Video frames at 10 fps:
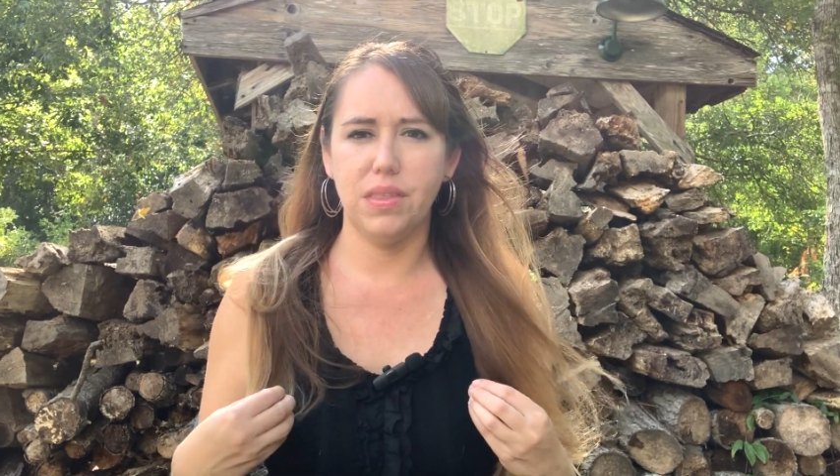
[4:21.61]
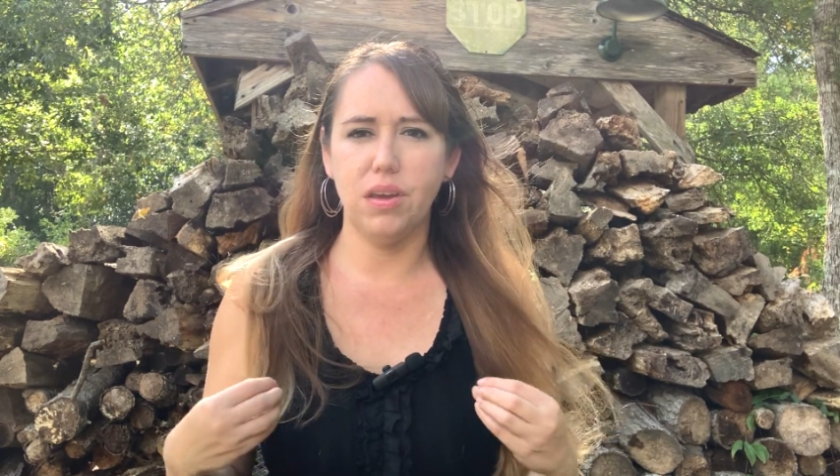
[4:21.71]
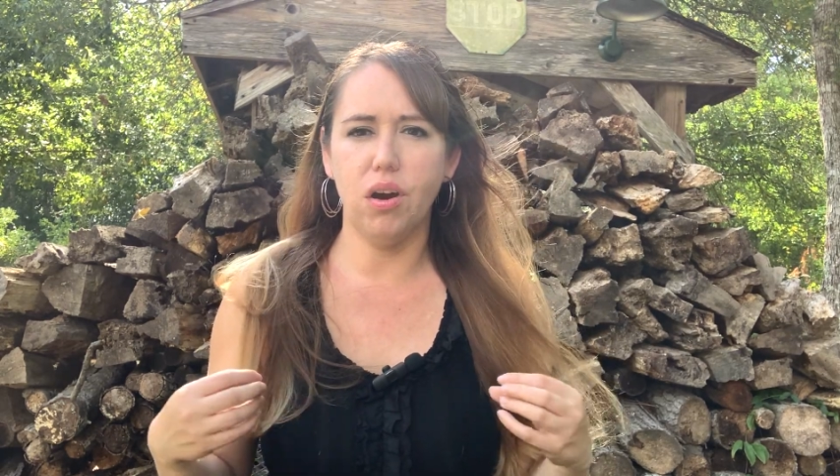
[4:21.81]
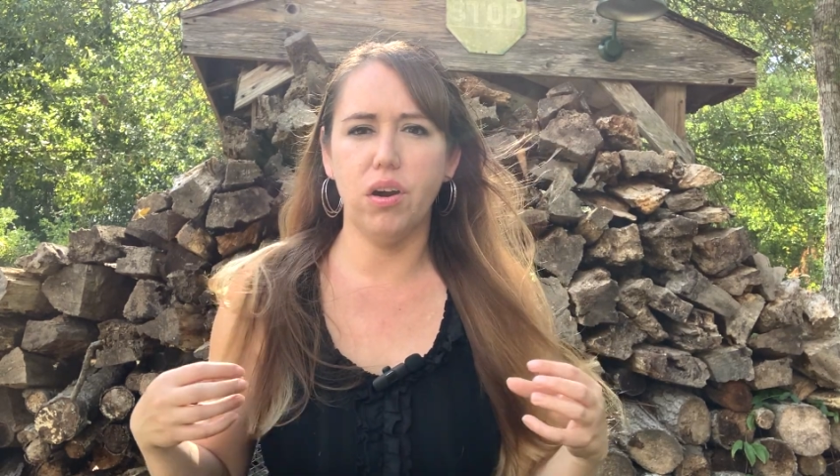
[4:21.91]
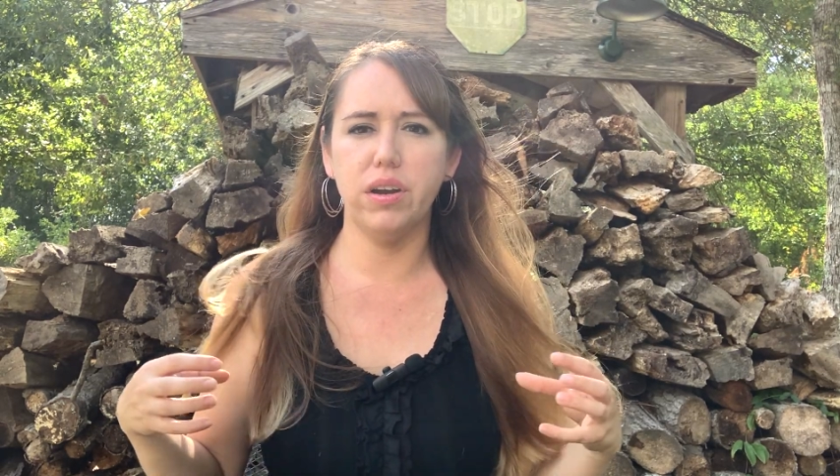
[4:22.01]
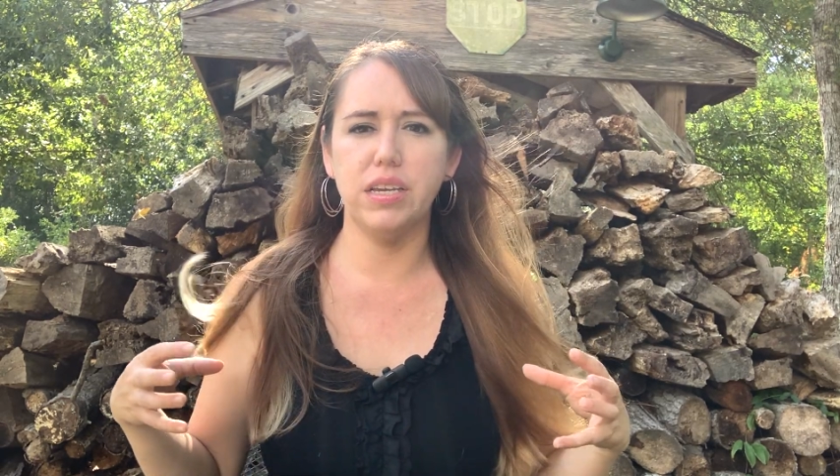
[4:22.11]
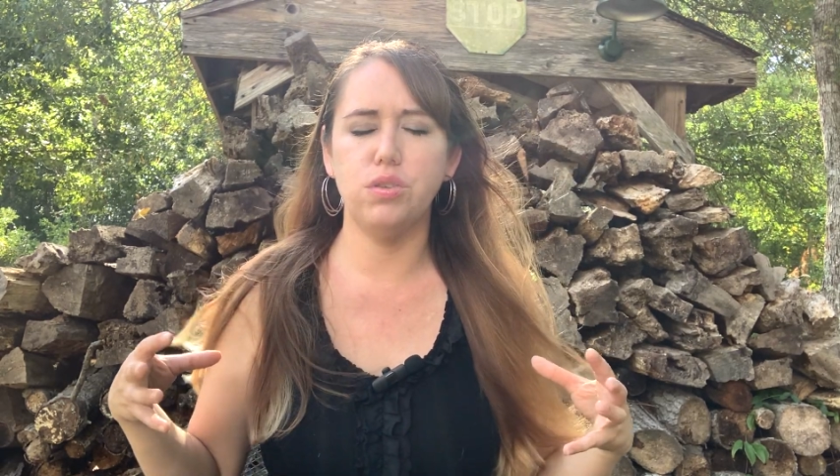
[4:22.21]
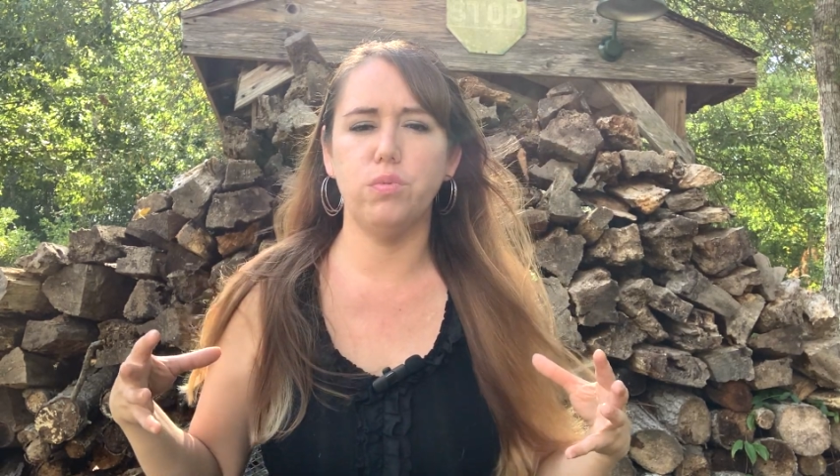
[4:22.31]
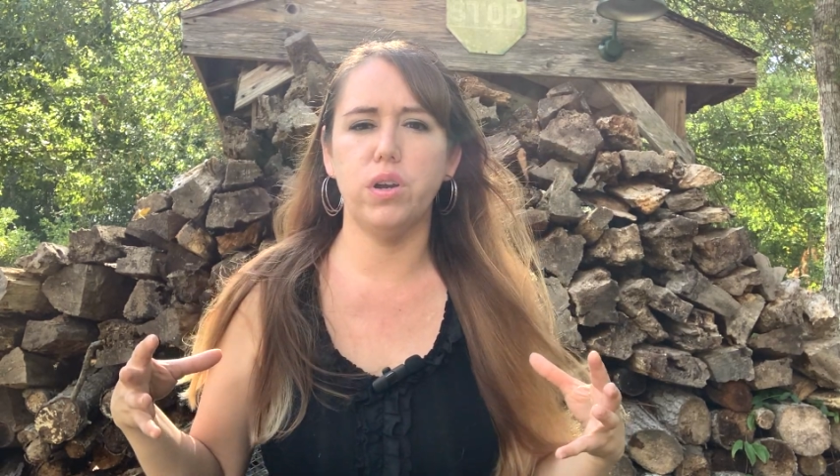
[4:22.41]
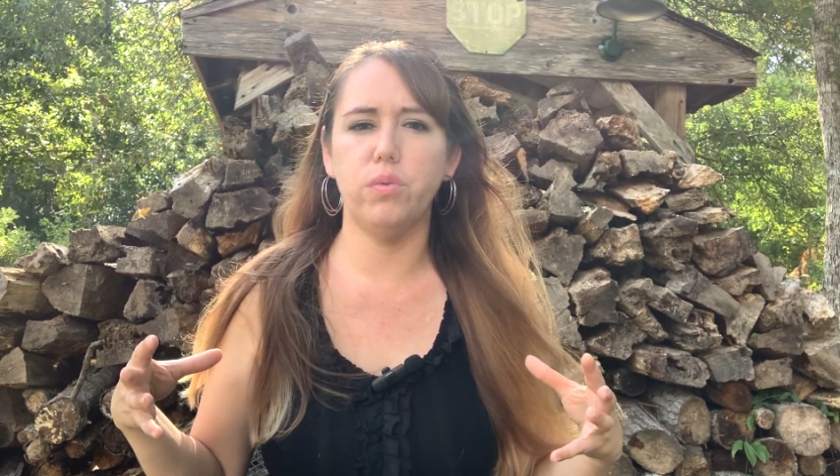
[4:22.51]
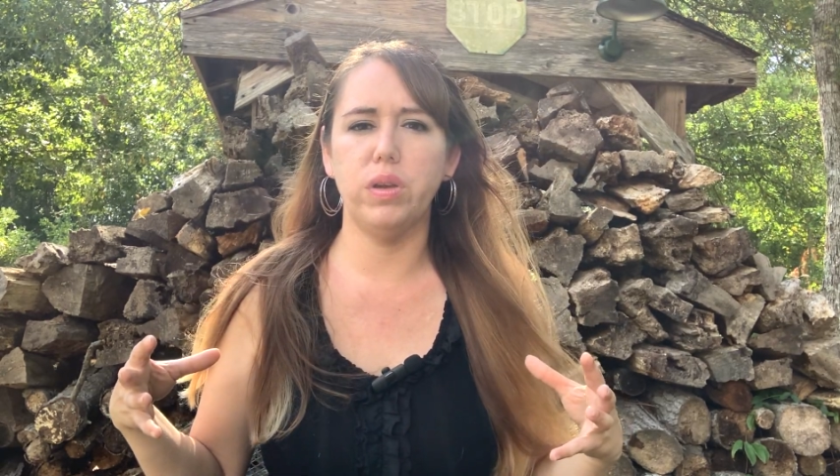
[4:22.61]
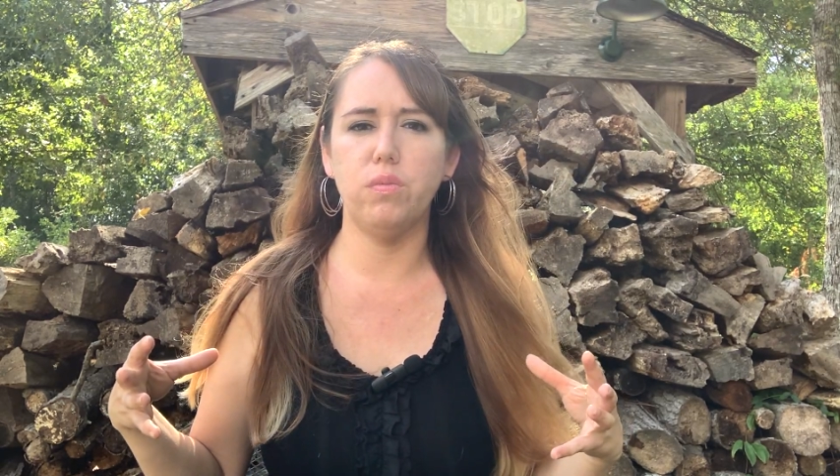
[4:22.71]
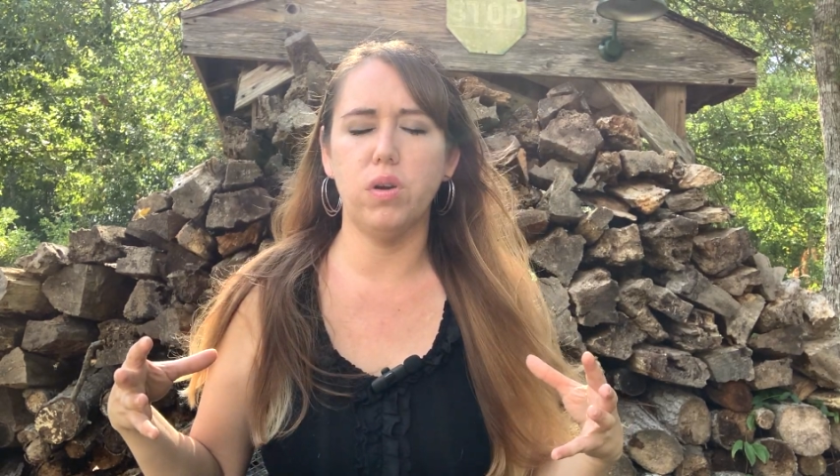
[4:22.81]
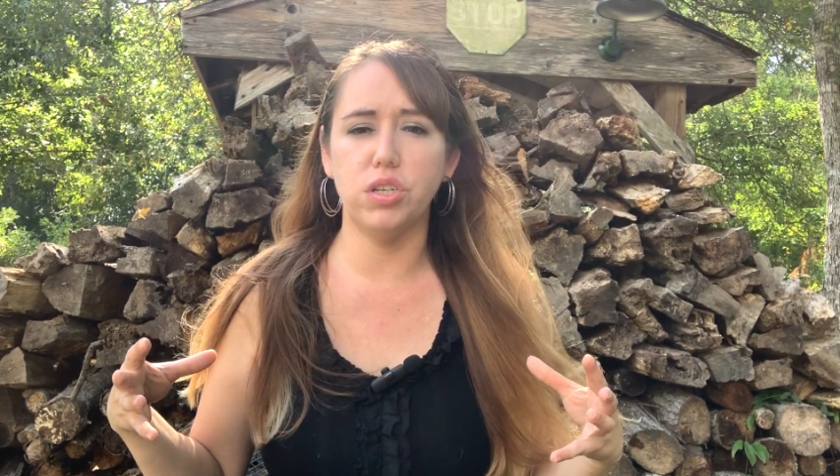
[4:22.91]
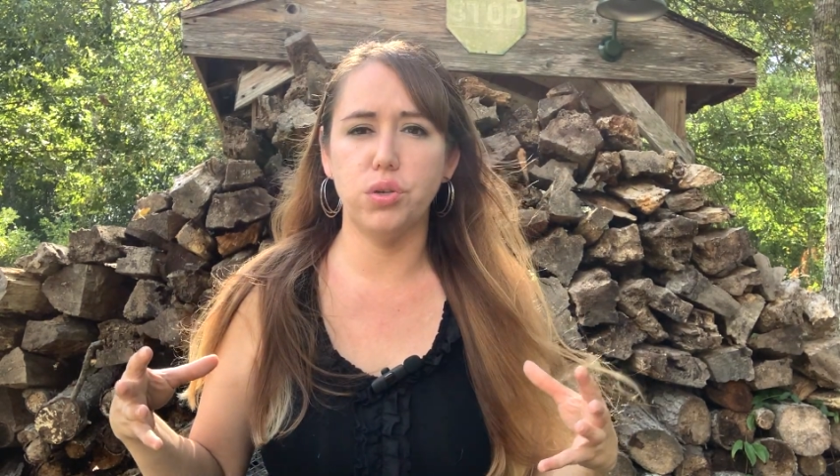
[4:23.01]
The heart is where we
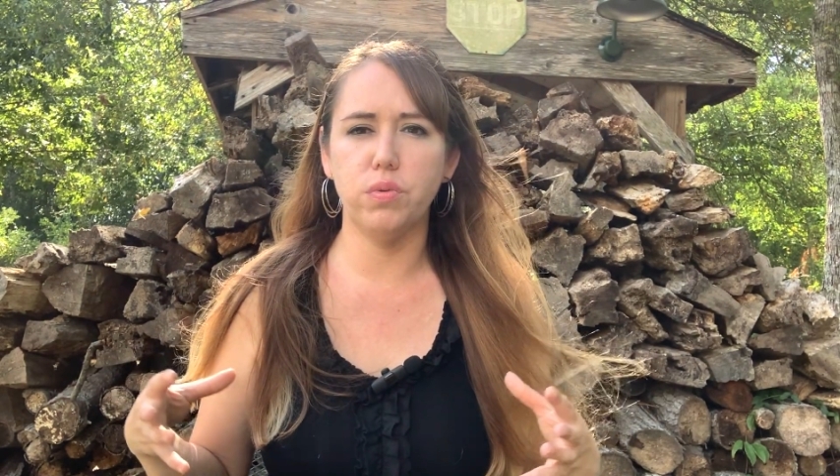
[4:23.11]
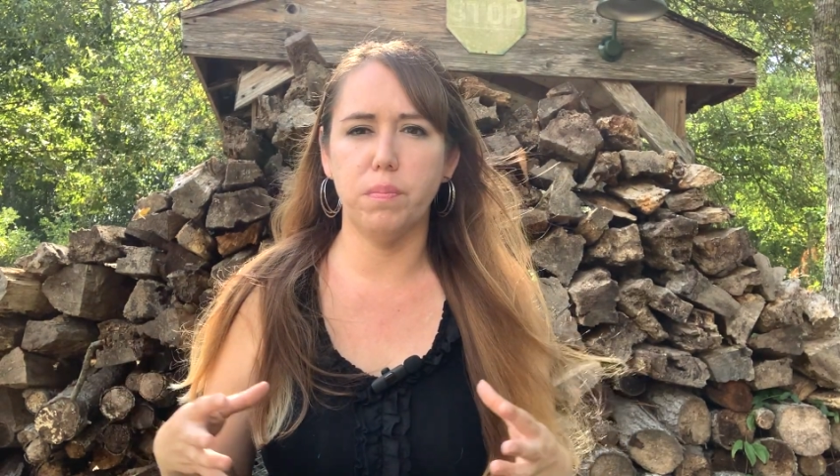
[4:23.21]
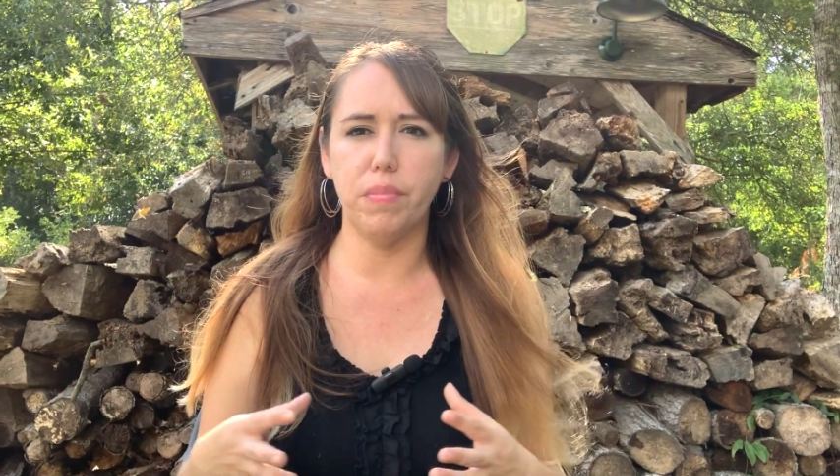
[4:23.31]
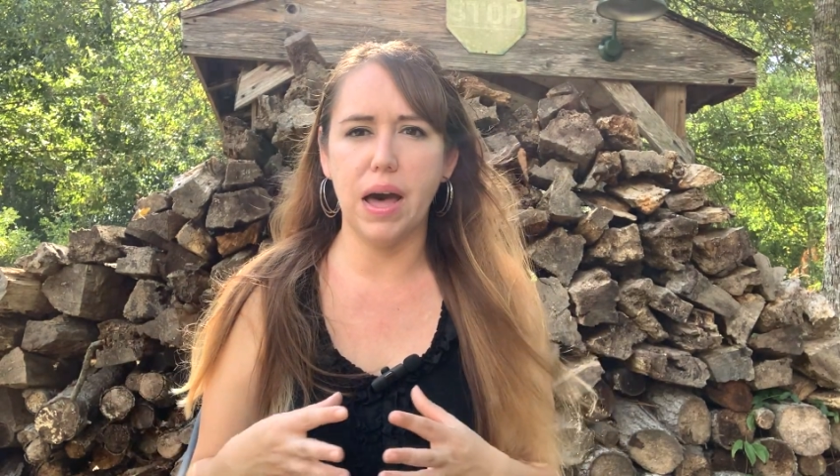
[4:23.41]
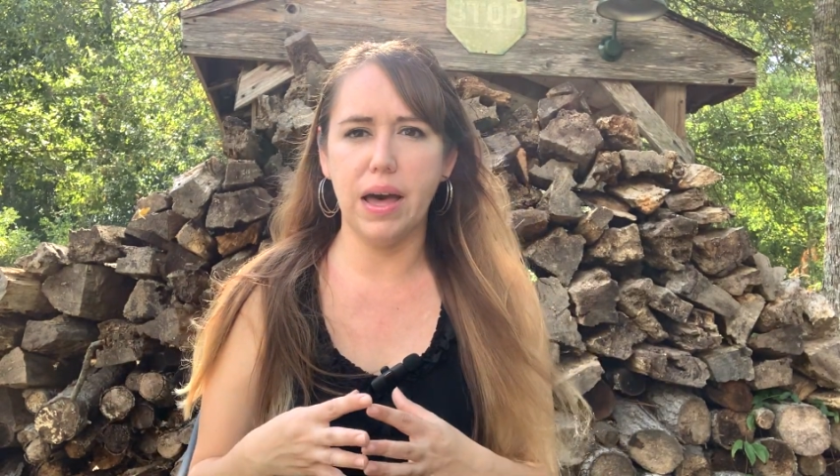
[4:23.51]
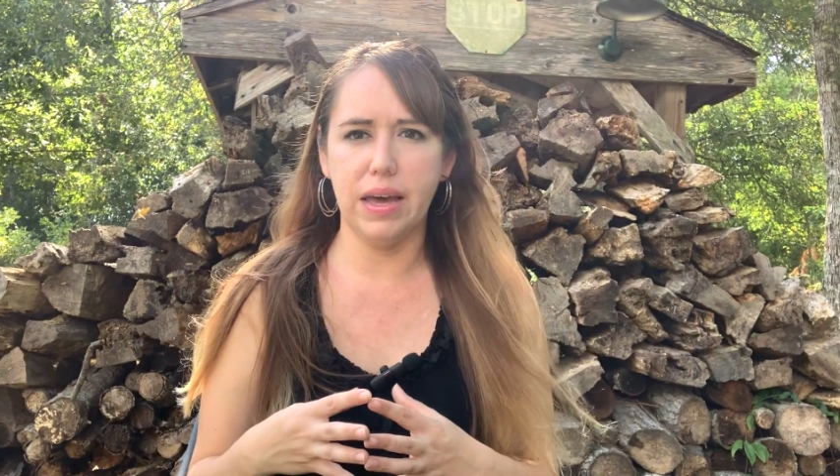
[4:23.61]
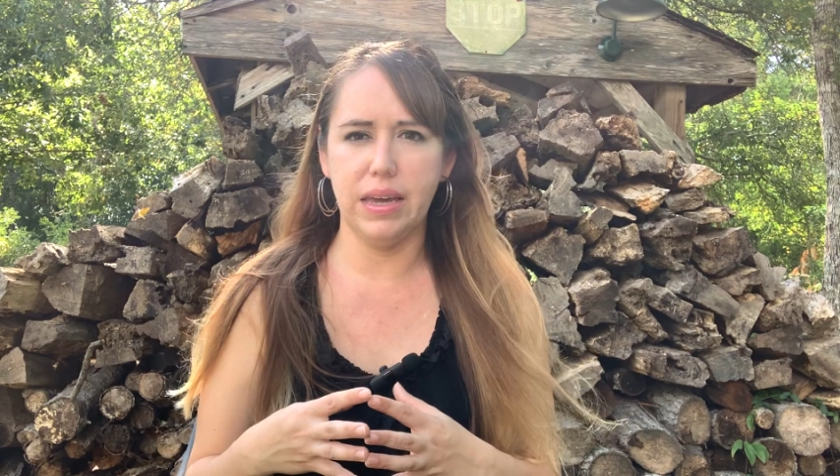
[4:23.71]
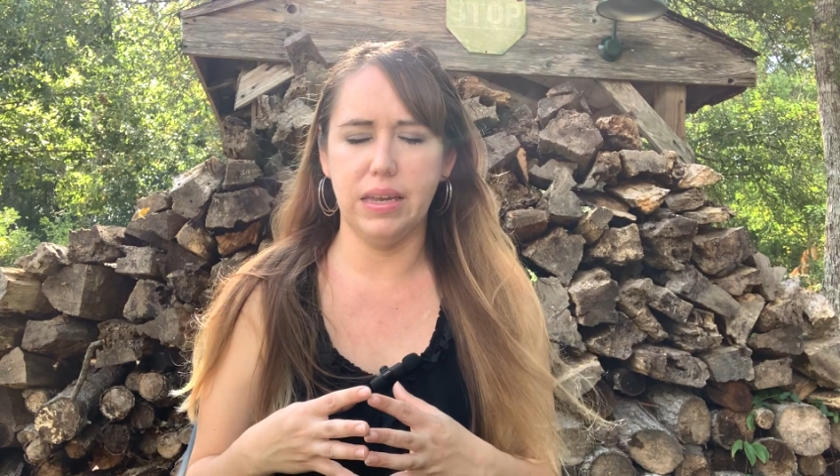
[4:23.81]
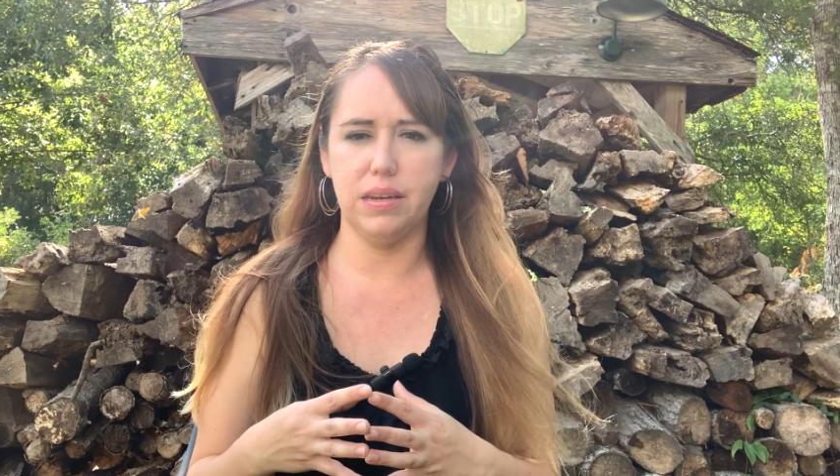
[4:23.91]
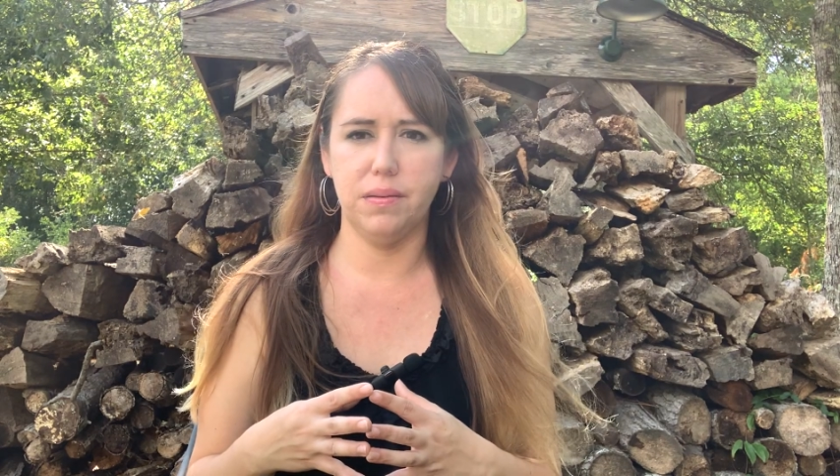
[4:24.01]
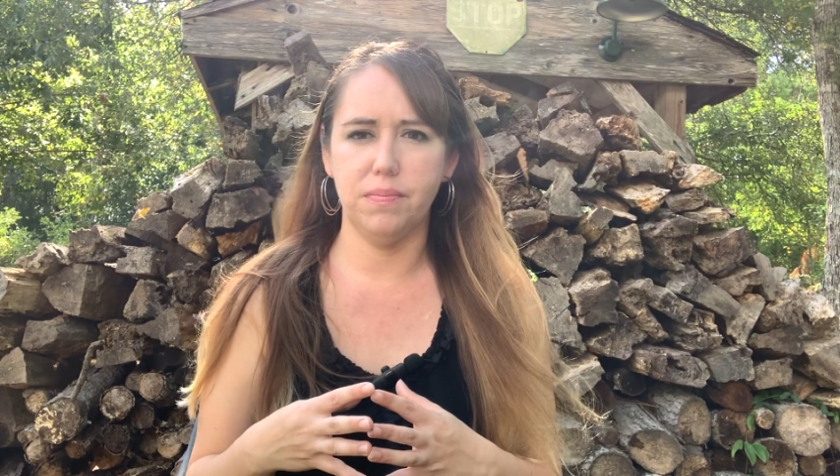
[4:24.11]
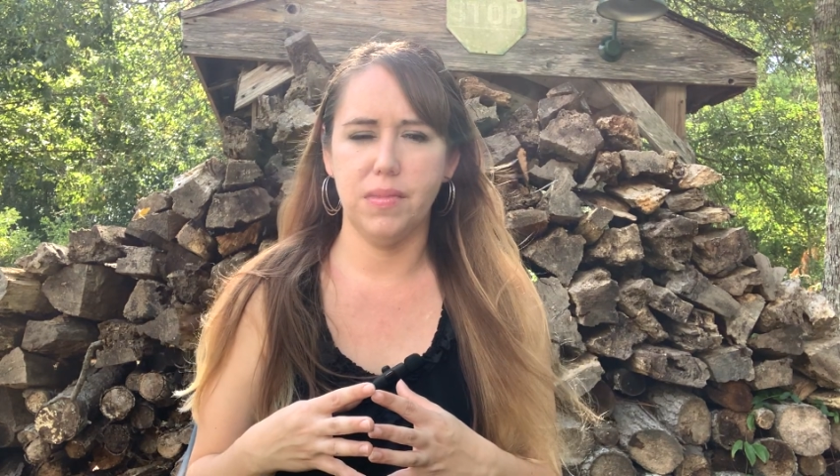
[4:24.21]
want to abide.